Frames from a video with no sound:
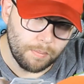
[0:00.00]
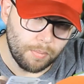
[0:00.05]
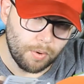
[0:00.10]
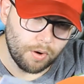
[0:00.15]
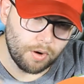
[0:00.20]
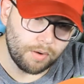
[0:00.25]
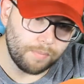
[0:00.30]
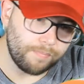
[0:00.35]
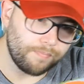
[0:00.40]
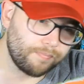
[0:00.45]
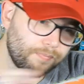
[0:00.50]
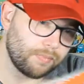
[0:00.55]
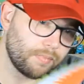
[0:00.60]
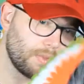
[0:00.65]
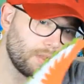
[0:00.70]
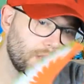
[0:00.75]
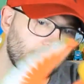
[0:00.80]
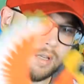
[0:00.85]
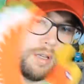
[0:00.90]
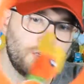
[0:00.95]
But
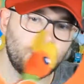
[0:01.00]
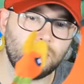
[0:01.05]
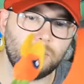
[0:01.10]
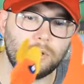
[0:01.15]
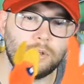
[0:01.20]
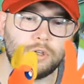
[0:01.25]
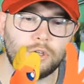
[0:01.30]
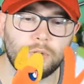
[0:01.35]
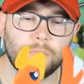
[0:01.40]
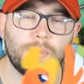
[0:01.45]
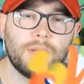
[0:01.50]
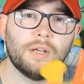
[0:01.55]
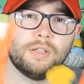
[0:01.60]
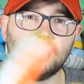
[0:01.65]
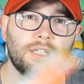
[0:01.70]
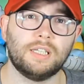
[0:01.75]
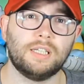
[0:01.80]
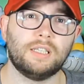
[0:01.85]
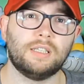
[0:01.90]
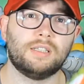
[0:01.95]
you should be able
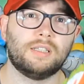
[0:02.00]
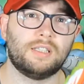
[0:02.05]
to